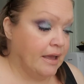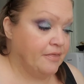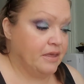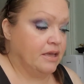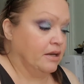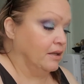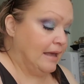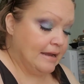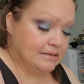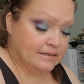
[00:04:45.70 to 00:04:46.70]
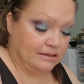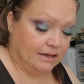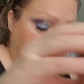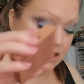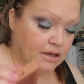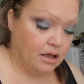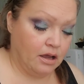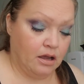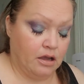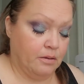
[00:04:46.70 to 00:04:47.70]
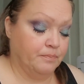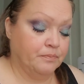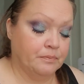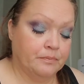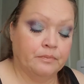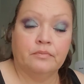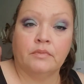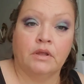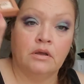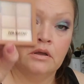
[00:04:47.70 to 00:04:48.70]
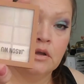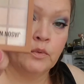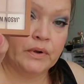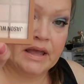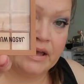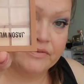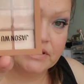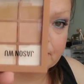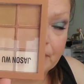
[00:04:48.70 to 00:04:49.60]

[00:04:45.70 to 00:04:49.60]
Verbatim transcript: And then lastly, um, we have his